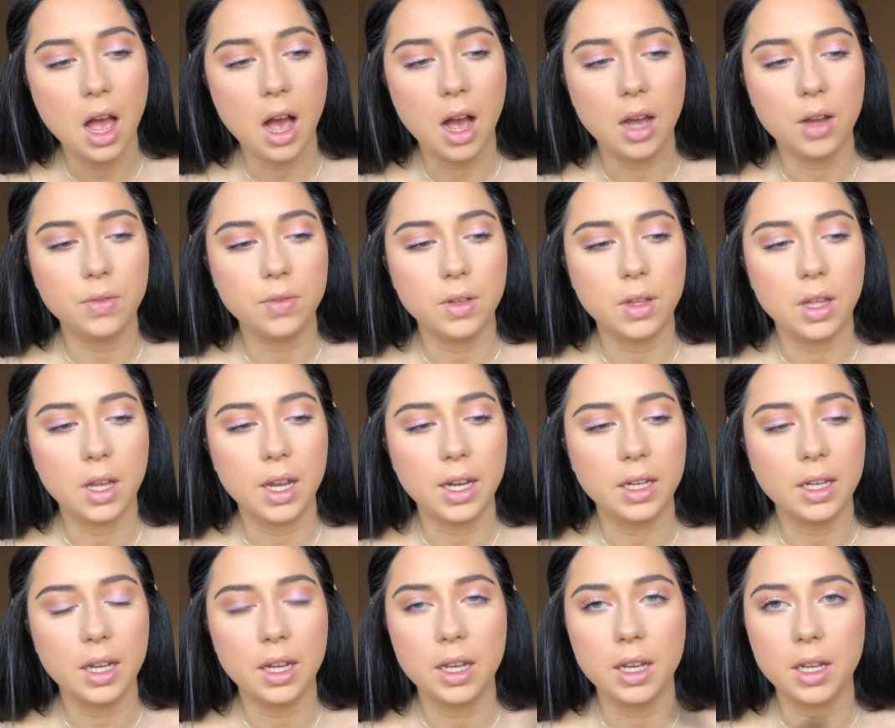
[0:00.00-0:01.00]
I feel
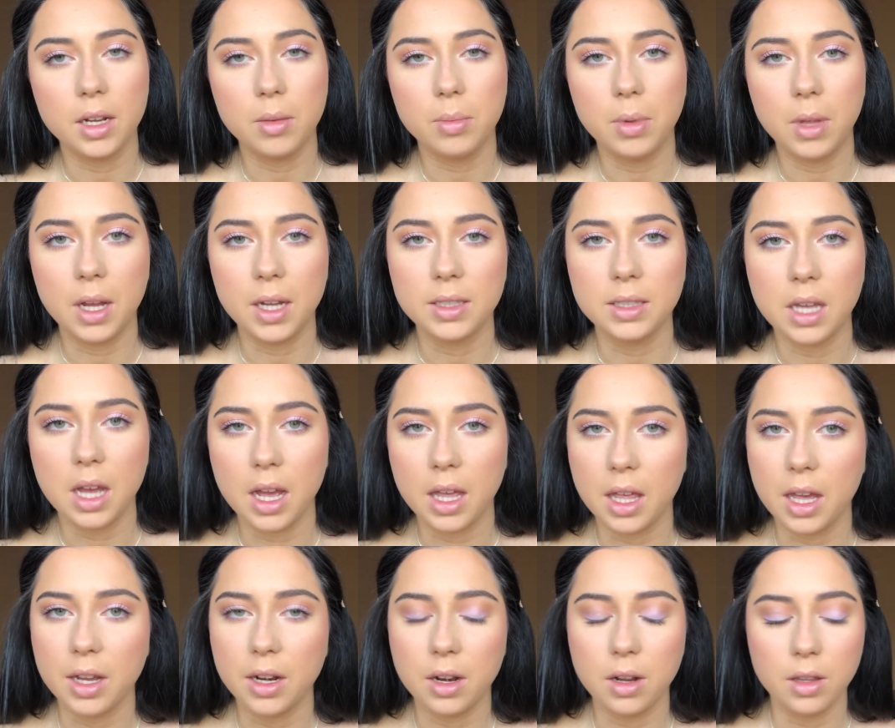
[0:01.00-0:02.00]
like it applies
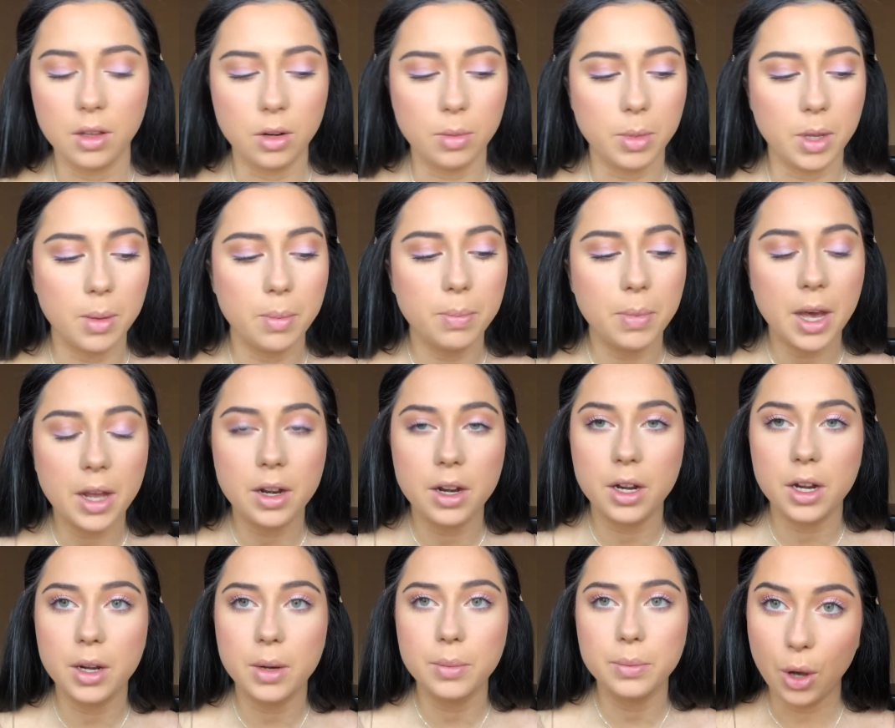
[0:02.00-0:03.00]
highlighter a little bit
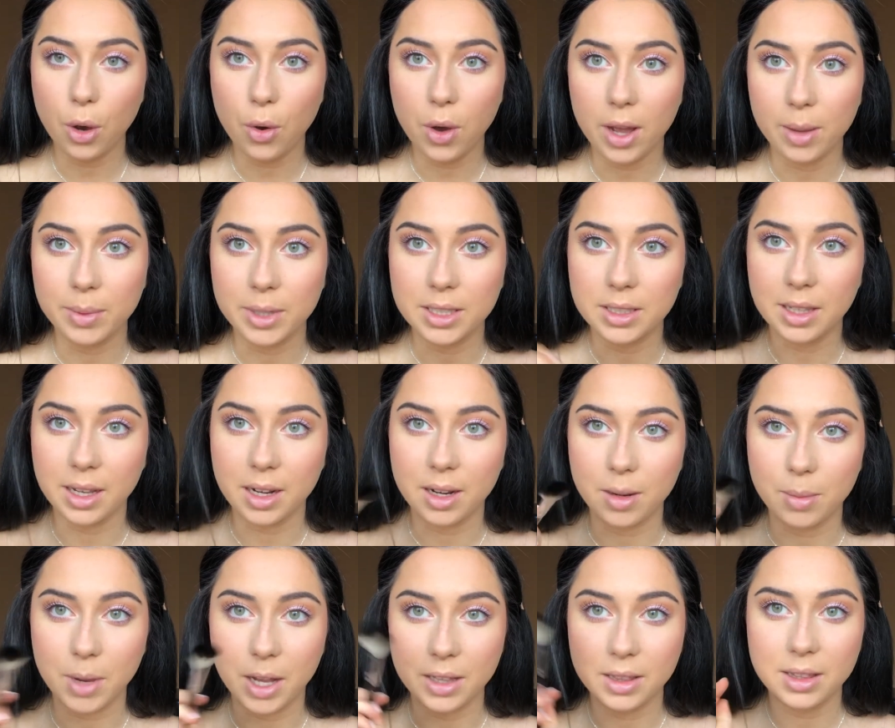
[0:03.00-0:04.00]
better. So I'm excited
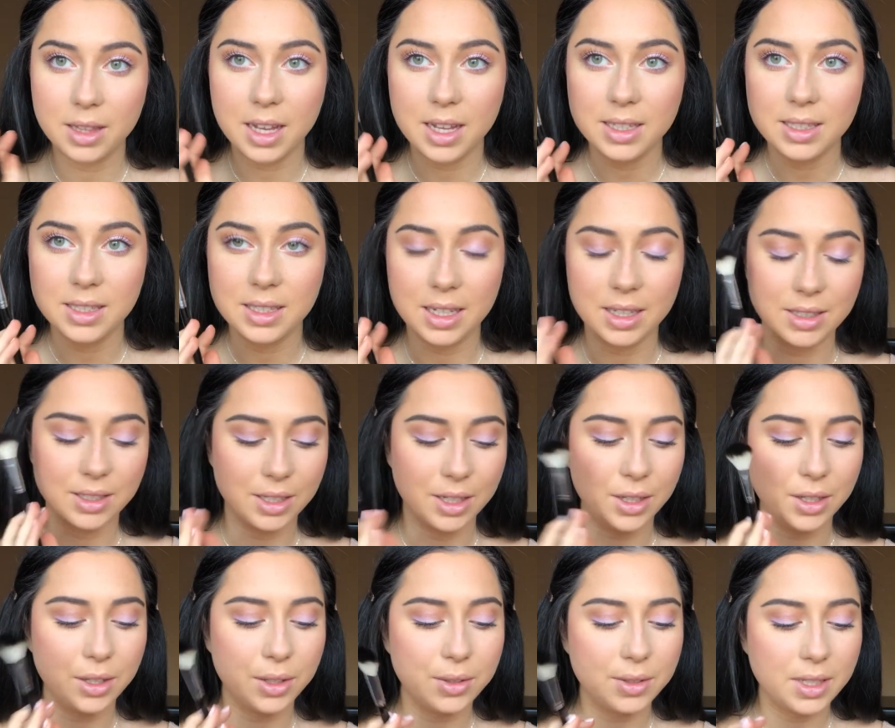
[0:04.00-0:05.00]
about this and to
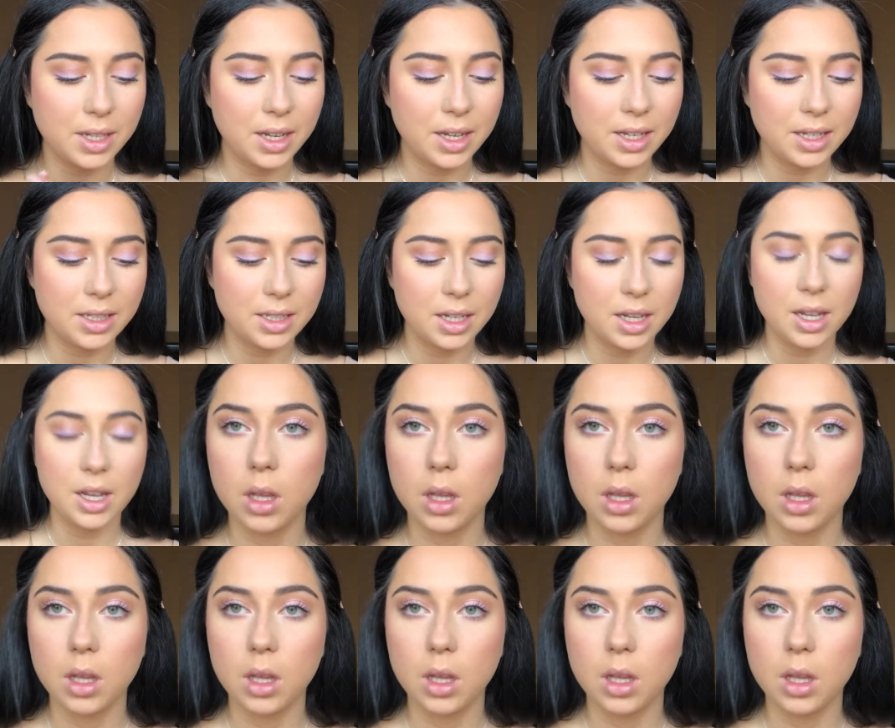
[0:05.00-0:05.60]
use it.